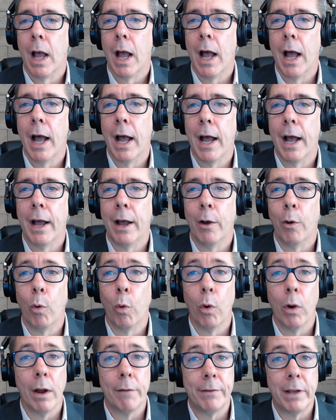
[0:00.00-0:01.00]

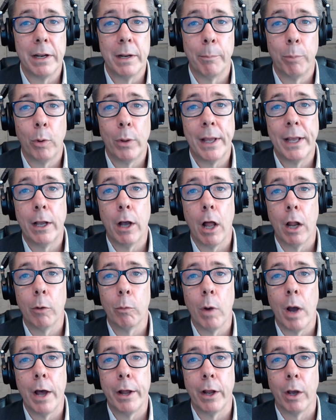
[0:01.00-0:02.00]
Or I've got an employee in
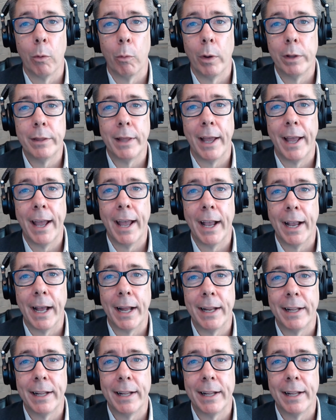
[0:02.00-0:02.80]
Colorado. What the heck?